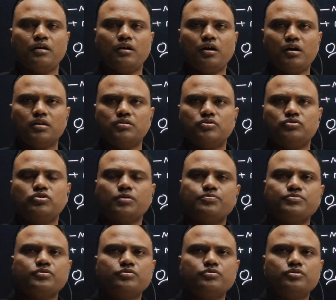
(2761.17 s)
Ortho
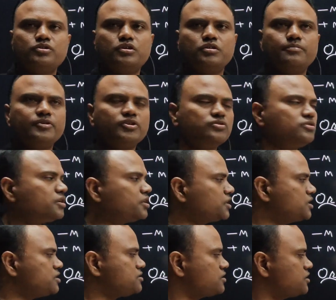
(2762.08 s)
substituted
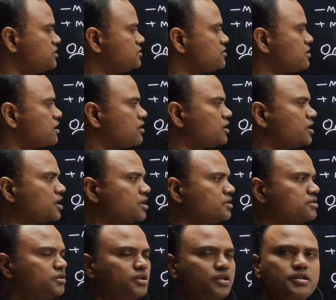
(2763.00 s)
benzoic acid is stronger
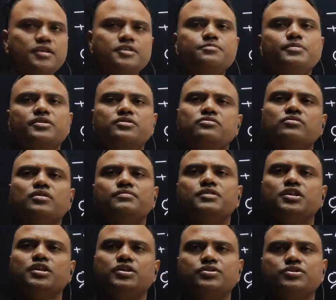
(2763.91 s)
acid, irrespective
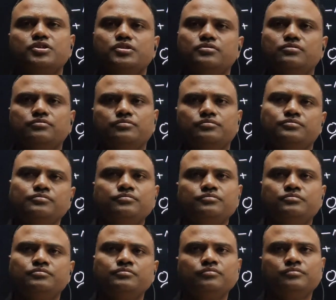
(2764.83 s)
of the nature.
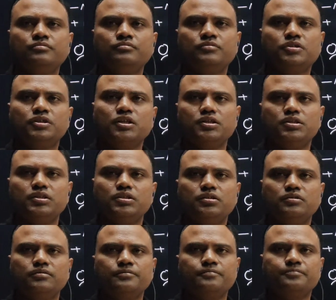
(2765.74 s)

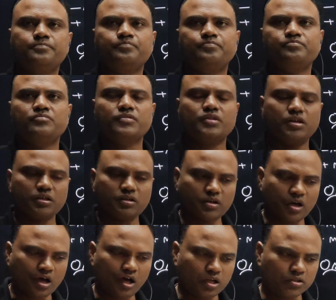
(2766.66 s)
Clear?
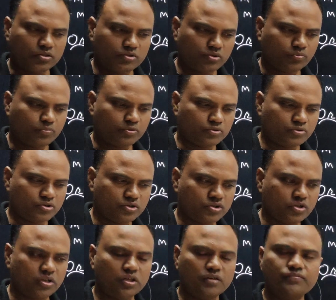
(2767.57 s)
In ortho
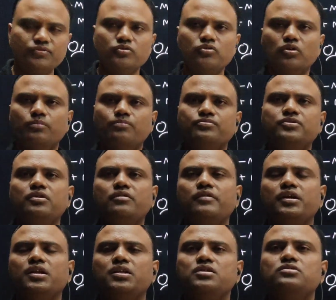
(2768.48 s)
position, if you
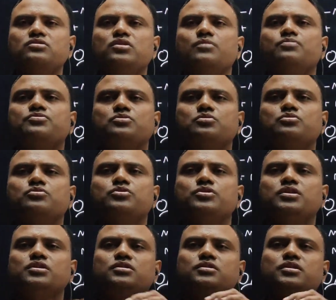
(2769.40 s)
observe any
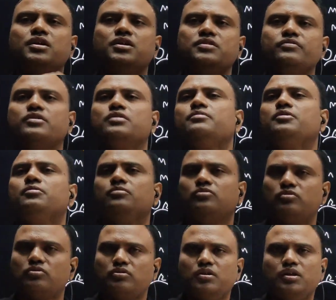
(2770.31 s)
substituent, that will be
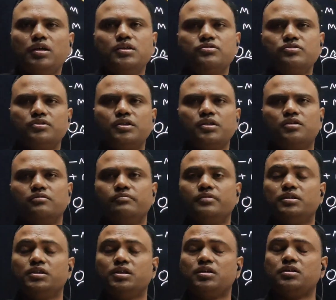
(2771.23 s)
more acidic,
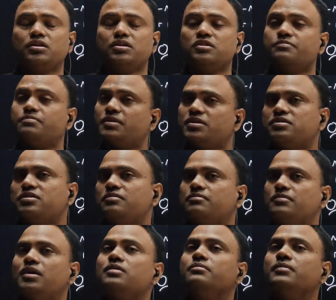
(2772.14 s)
whether it is plus
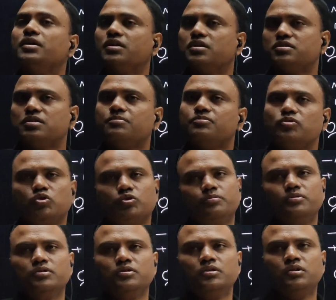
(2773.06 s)
M or minus M
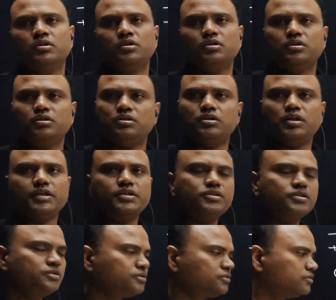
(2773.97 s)
group.
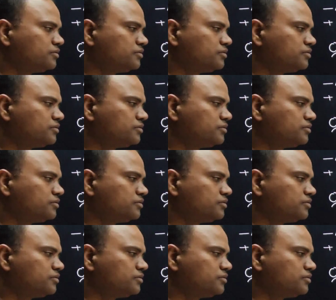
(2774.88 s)
Right?